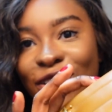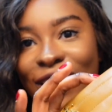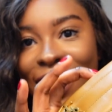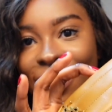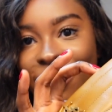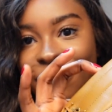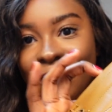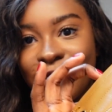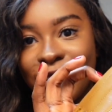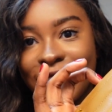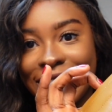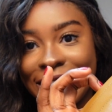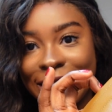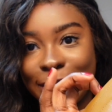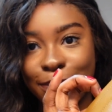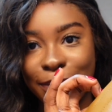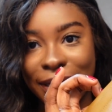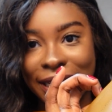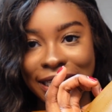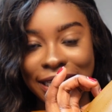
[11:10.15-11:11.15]
out for a
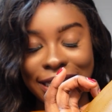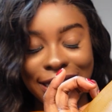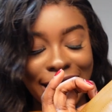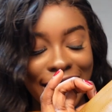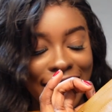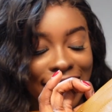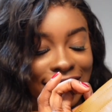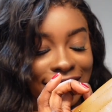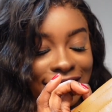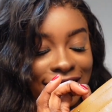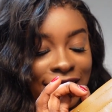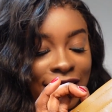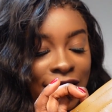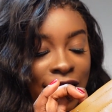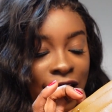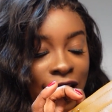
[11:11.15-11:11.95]
spin yet,